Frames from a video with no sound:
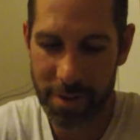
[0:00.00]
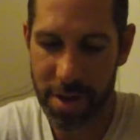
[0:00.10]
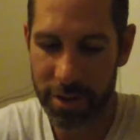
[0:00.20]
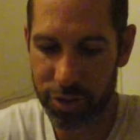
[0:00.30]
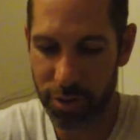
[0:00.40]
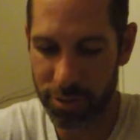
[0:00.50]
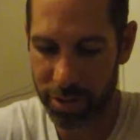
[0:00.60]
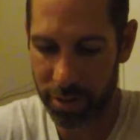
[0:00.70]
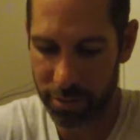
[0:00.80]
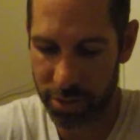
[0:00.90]
Yeah,
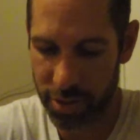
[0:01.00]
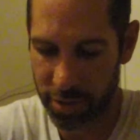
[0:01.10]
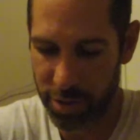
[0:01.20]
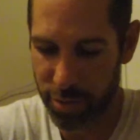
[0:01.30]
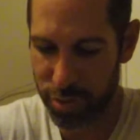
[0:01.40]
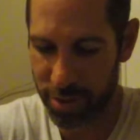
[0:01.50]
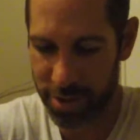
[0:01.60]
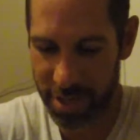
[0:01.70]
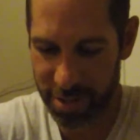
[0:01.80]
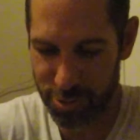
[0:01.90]
so to your
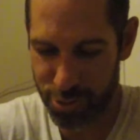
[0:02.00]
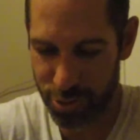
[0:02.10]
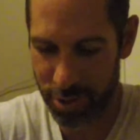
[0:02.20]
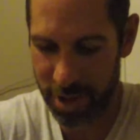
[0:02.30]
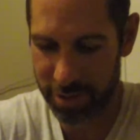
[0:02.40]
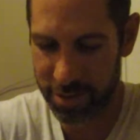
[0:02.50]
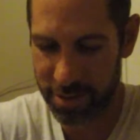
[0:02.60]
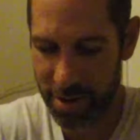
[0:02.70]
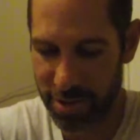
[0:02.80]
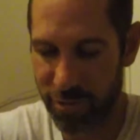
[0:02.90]
point that Google
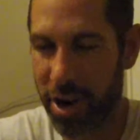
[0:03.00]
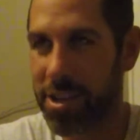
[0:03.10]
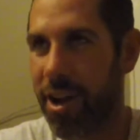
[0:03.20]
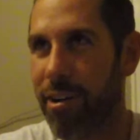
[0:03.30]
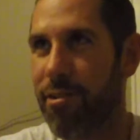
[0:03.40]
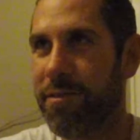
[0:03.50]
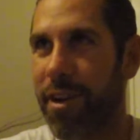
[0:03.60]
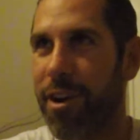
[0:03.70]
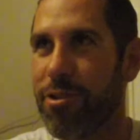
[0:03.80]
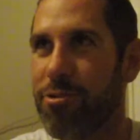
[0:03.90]
has the right to hire and
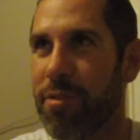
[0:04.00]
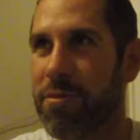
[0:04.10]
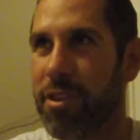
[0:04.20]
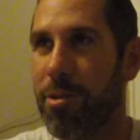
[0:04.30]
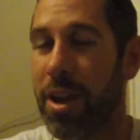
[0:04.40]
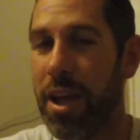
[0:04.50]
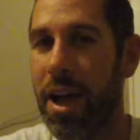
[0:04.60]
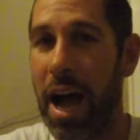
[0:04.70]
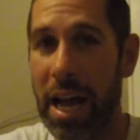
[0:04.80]
fire whoever they want,